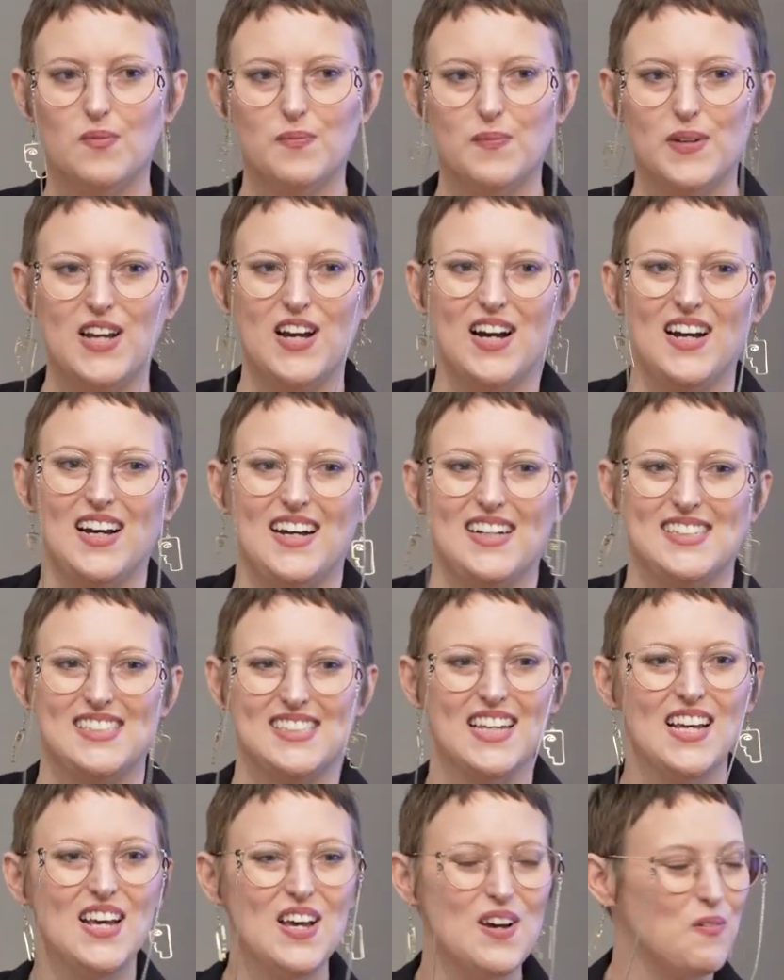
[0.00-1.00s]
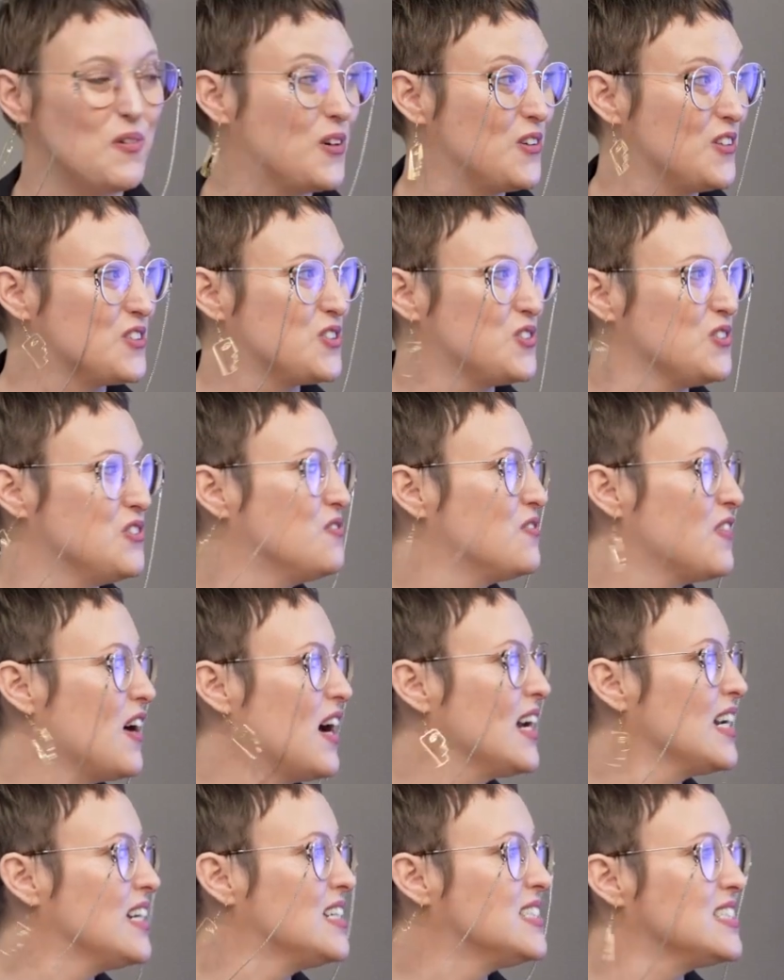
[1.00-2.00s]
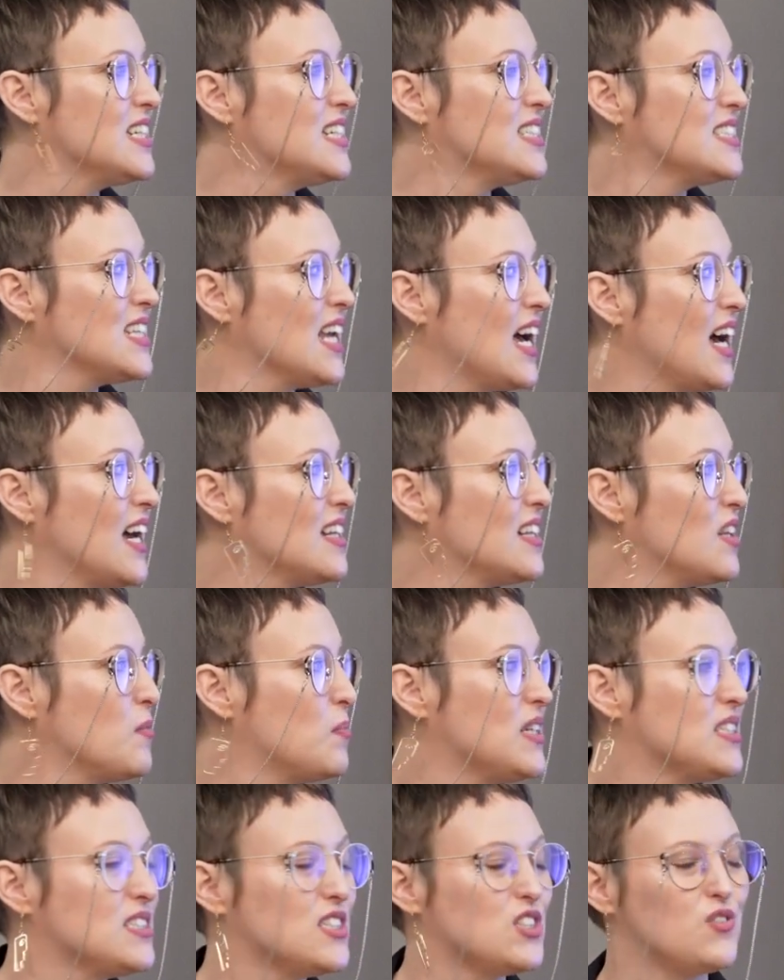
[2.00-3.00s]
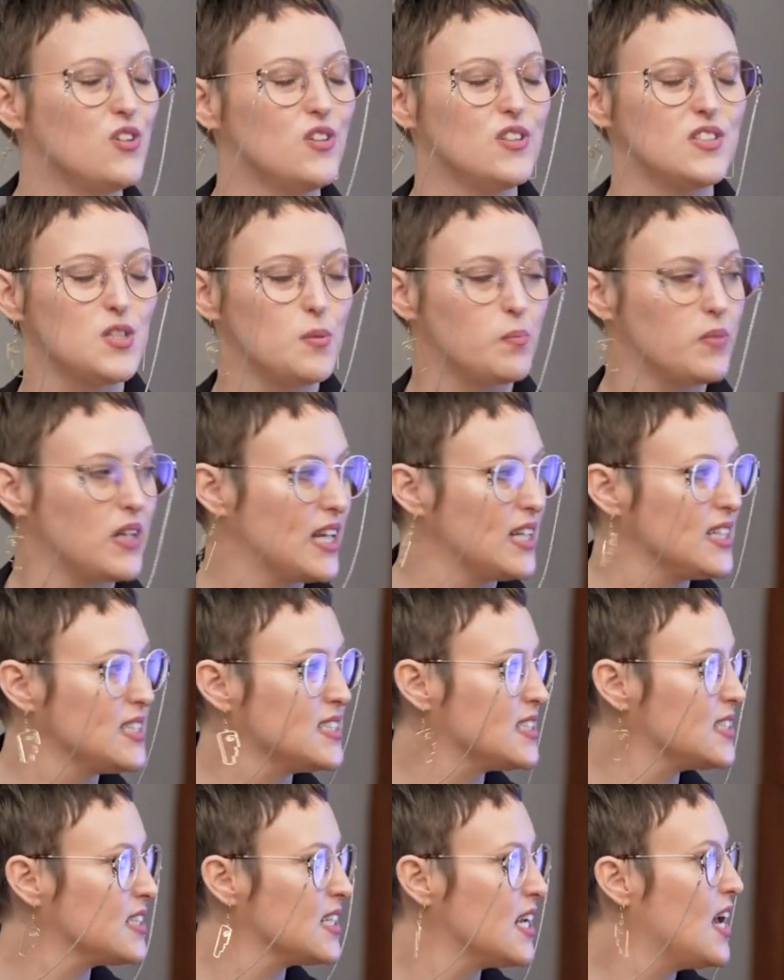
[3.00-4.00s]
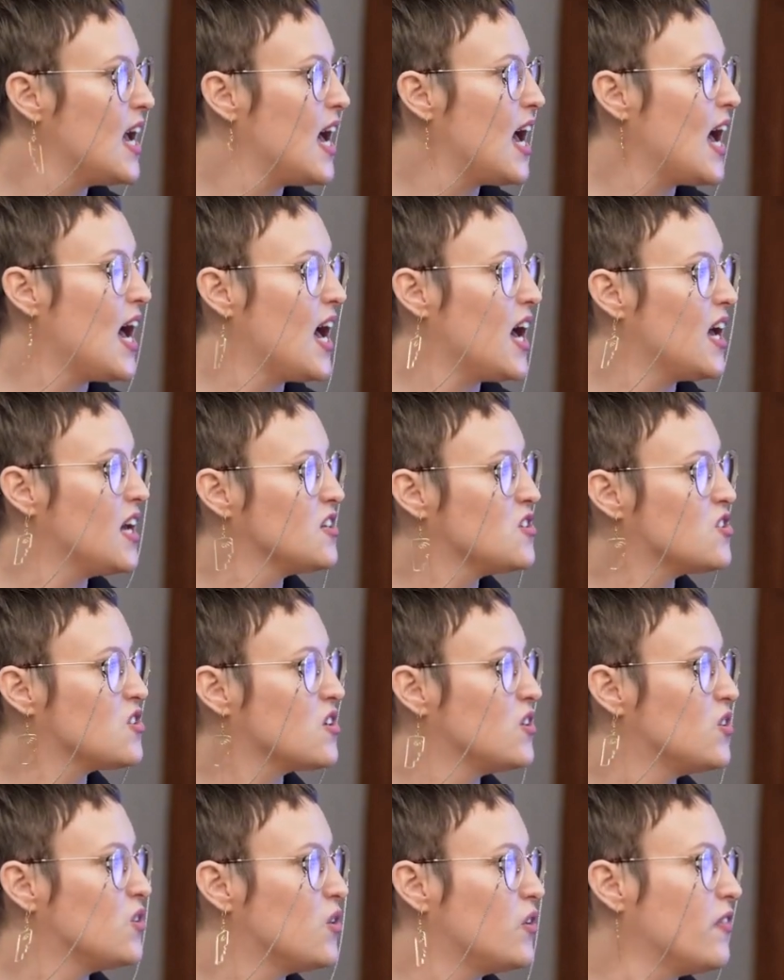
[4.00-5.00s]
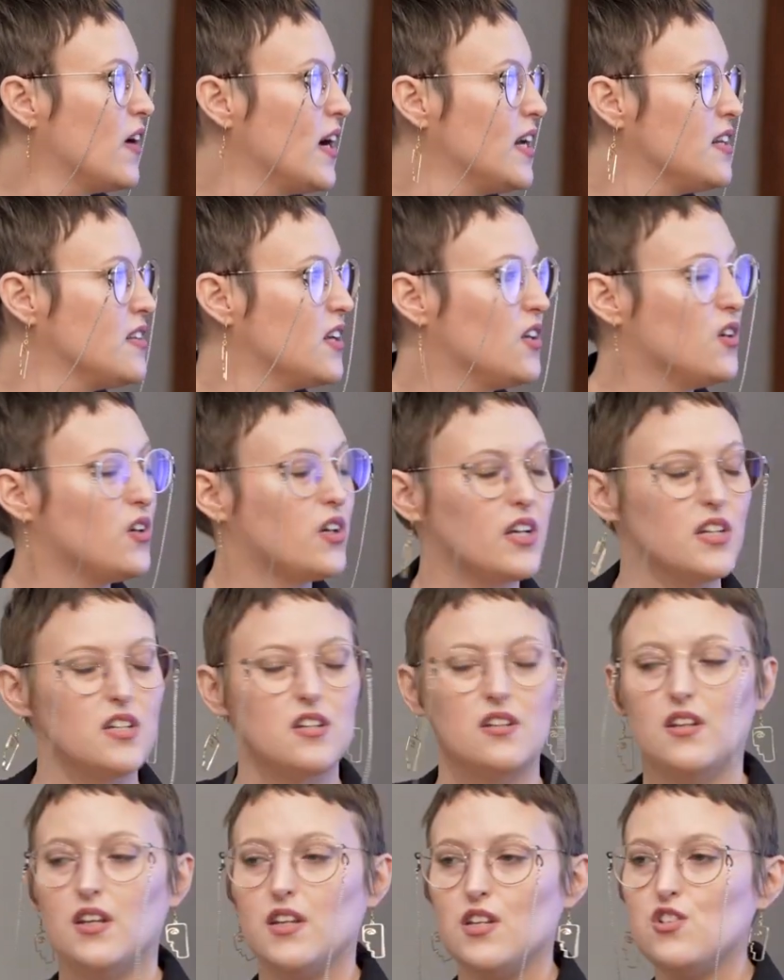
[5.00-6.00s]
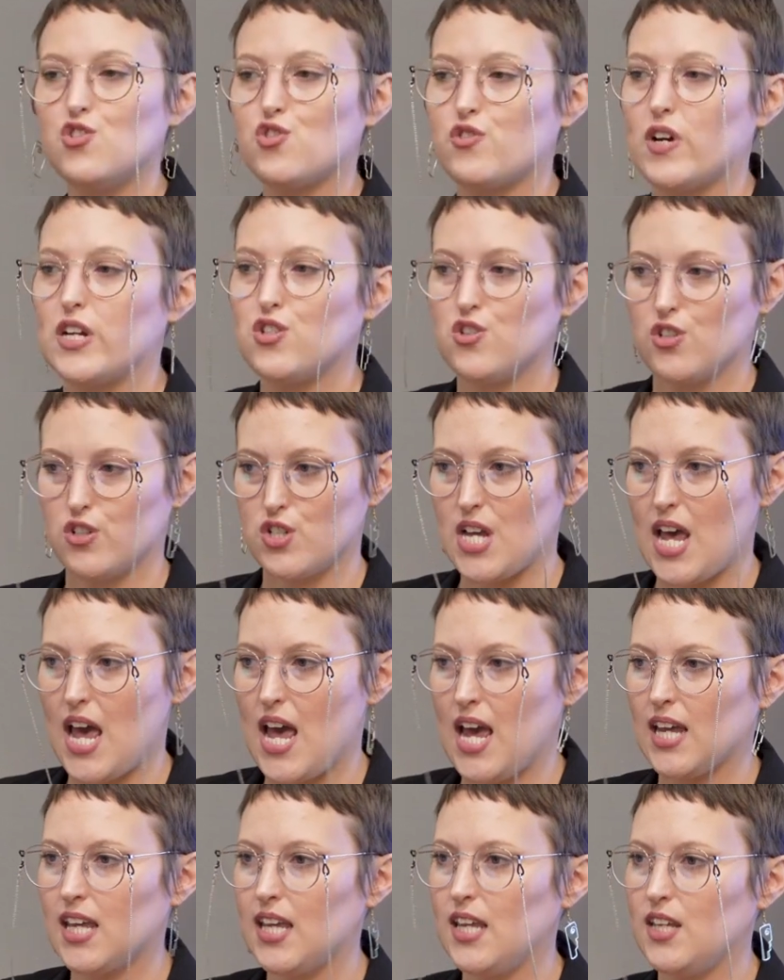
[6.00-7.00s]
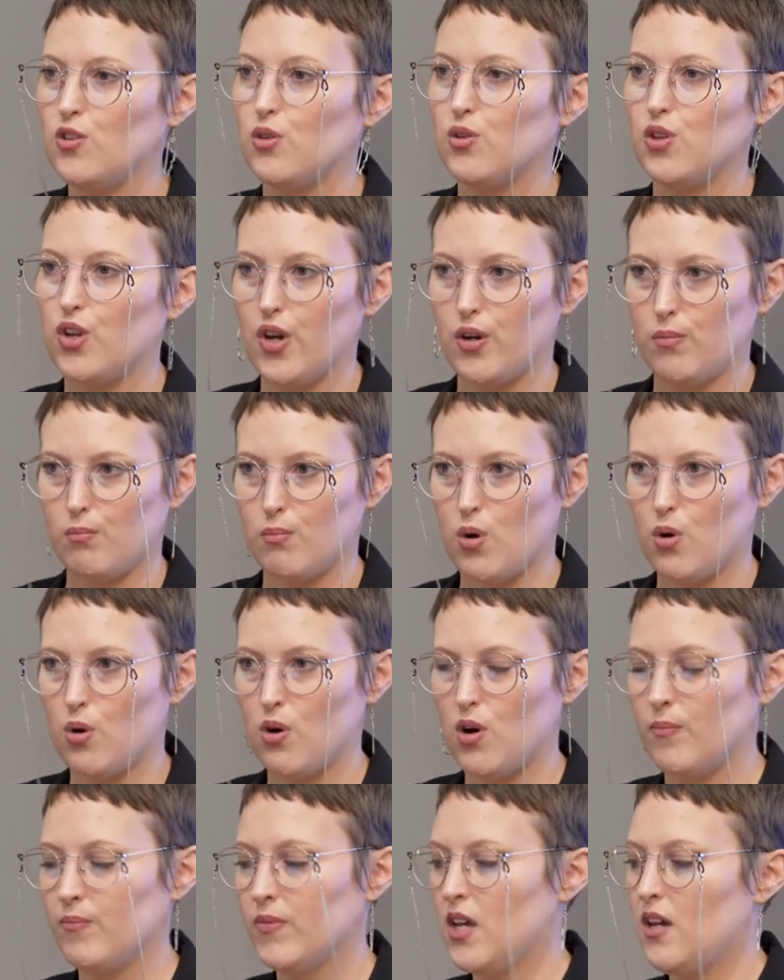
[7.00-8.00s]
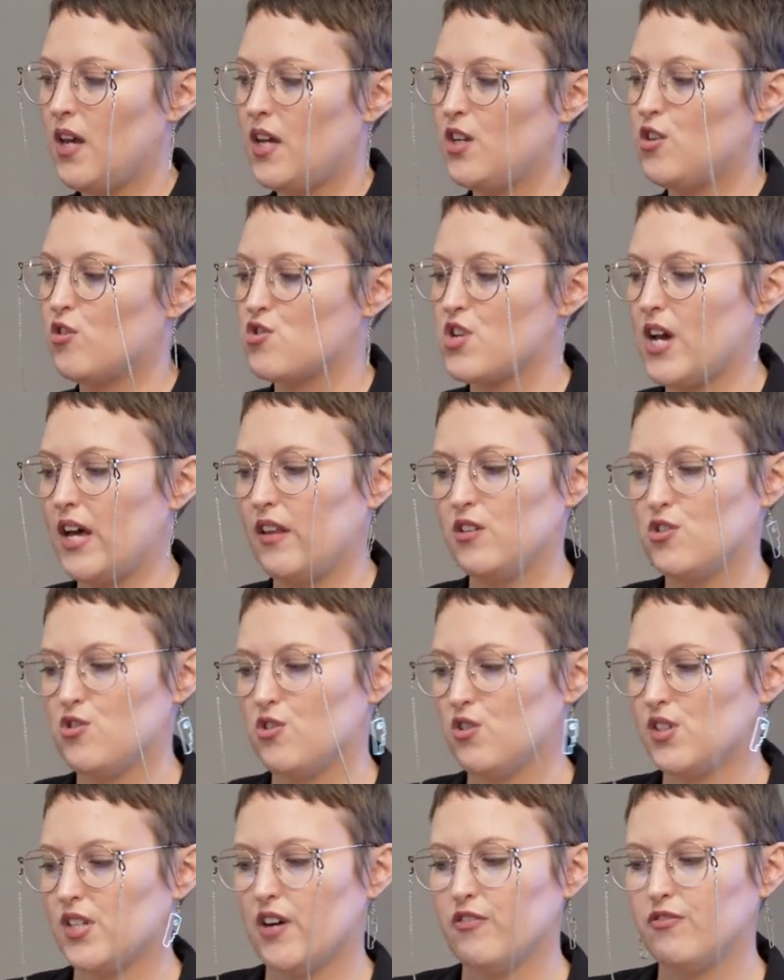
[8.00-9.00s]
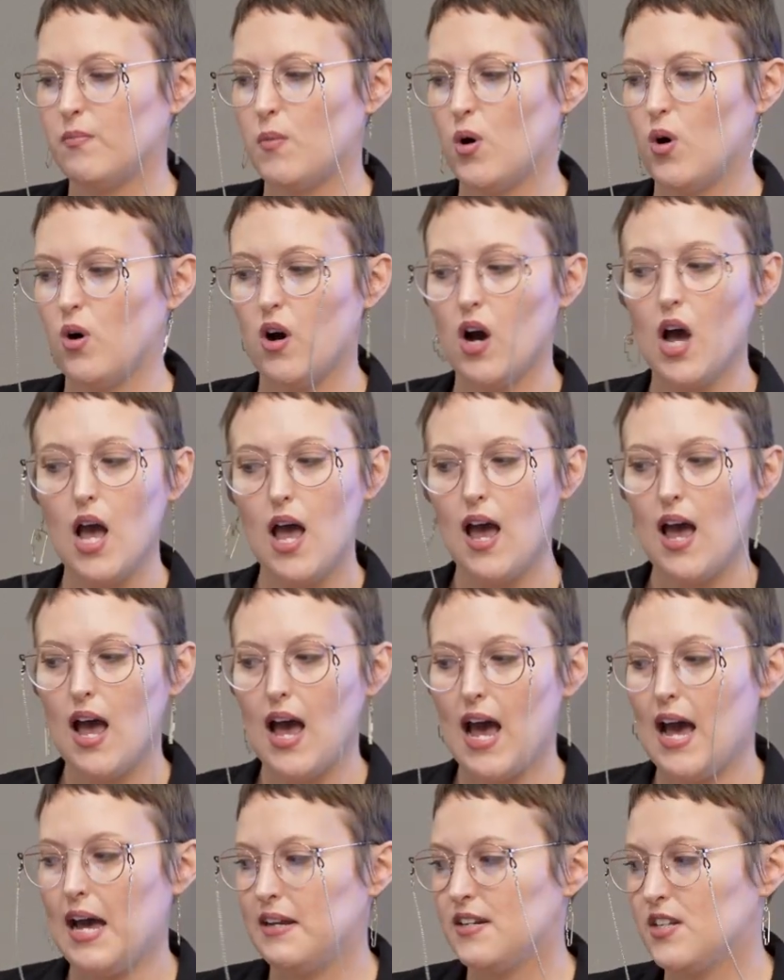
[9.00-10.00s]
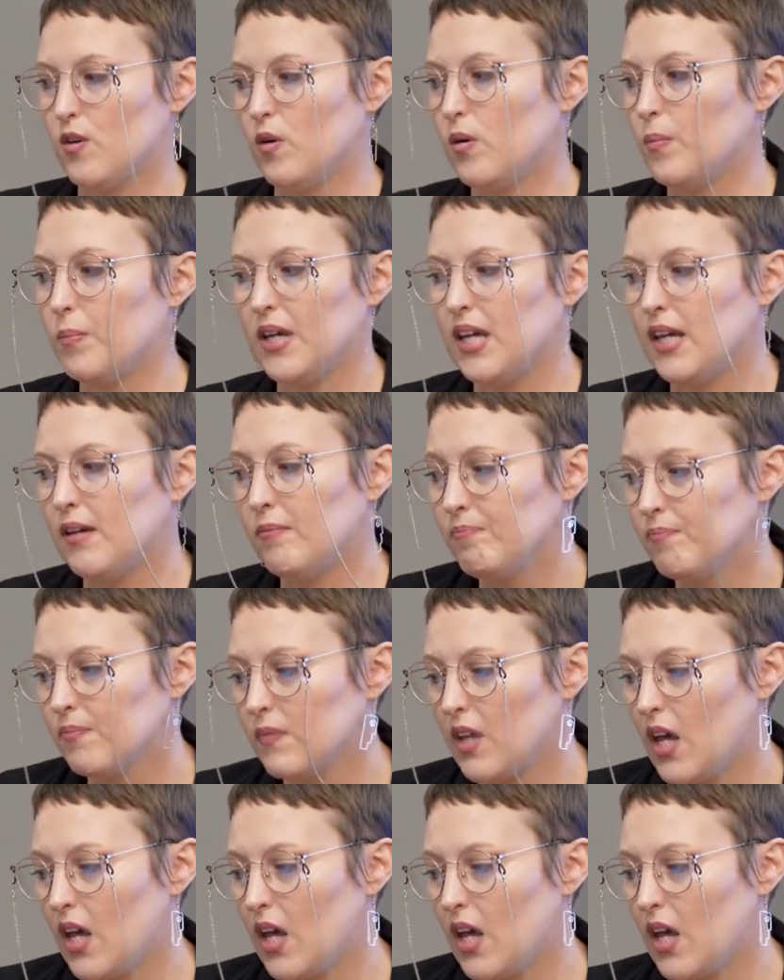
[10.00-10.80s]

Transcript: because what you'll soon find is that the pieces fall into place, and you'll find that you can stretch your tech, you'll learn more, you'll challenge yourself more, and there will be